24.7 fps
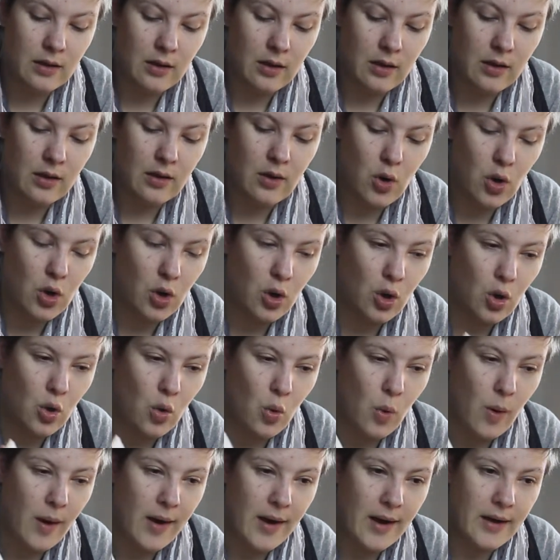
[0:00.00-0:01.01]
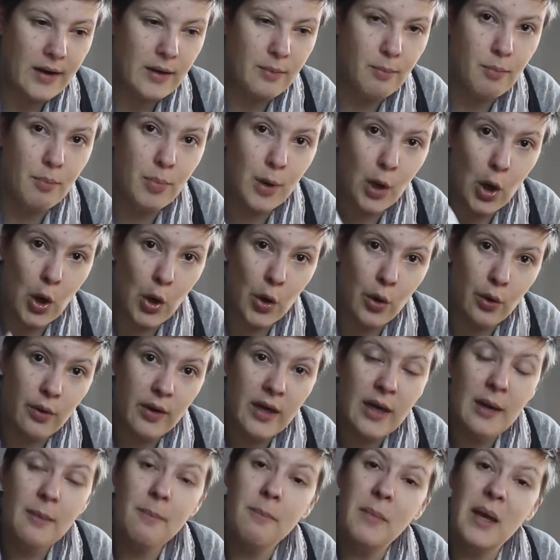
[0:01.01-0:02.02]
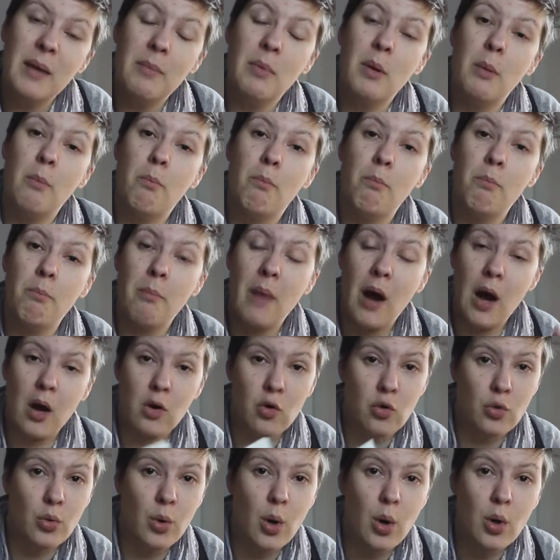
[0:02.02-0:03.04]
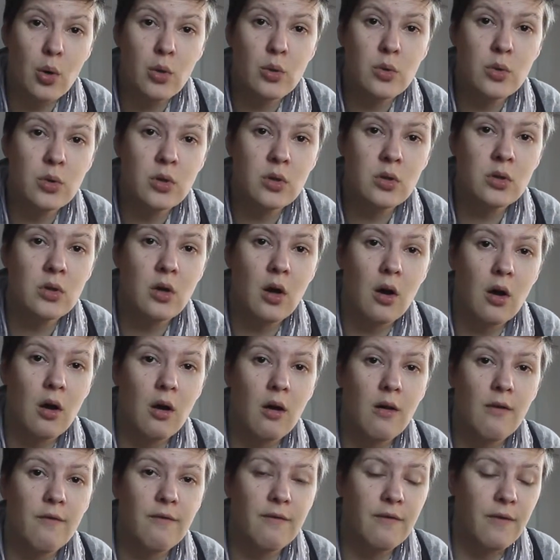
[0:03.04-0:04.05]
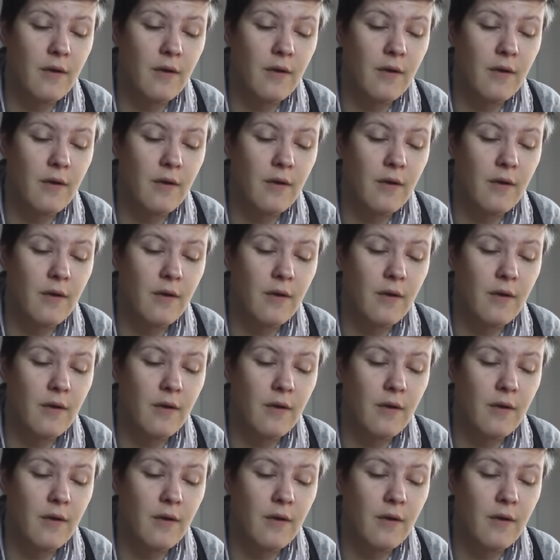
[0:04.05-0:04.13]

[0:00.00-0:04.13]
look quite blurry, maybe macros of